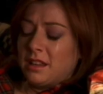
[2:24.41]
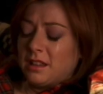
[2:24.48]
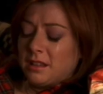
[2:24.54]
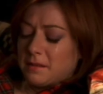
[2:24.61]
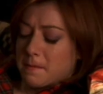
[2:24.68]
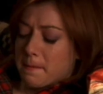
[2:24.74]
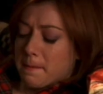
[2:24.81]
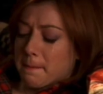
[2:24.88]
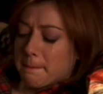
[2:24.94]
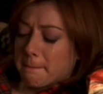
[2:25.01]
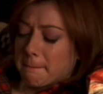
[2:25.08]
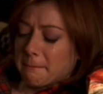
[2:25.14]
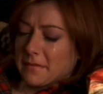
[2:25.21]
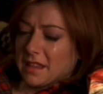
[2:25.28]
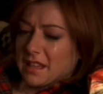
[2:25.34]
Willow tells
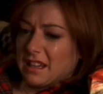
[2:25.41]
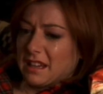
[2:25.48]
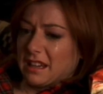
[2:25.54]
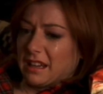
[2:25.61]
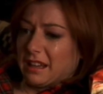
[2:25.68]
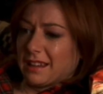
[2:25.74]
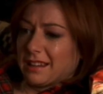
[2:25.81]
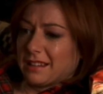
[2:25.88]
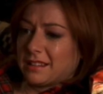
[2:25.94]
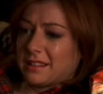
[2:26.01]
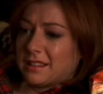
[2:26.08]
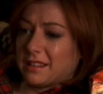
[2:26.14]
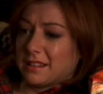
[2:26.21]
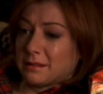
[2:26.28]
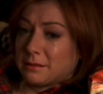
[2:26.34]
Buffy that Oz had all
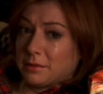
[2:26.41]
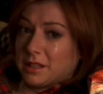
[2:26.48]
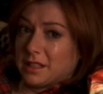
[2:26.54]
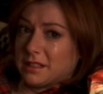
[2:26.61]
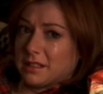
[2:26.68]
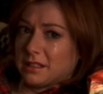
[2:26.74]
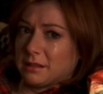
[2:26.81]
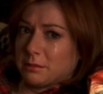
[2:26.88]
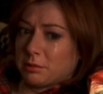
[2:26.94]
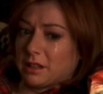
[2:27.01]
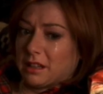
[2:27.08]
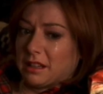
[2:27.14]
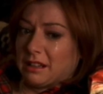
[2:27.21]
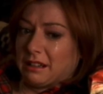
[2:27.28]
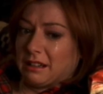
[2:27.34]
his stuff sent to
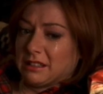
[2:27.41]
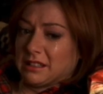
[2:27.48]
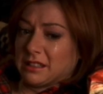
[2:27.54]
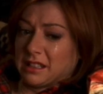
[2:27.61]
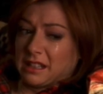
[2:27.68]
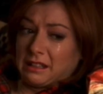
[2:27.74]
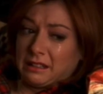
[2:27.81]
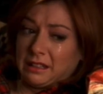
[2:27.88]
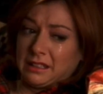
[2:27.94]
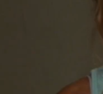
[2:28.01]
wherever he is,